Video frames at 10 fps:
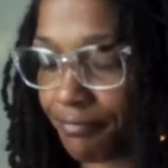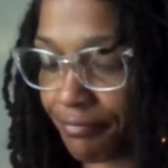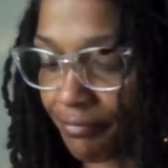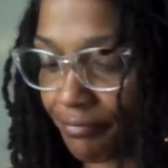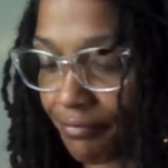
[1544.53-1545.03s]

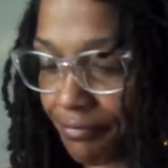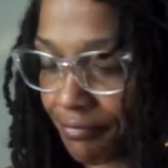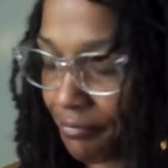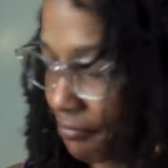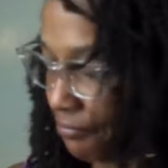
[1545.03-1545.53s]

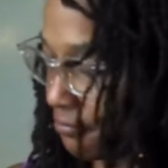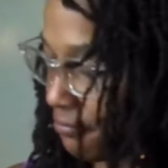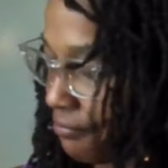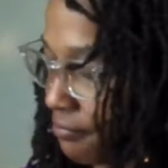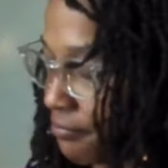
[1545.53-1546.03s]

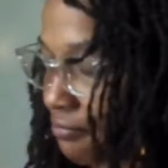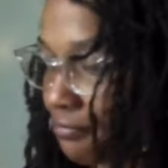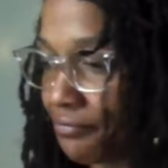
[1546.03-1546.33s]
No one is speaking in this clip.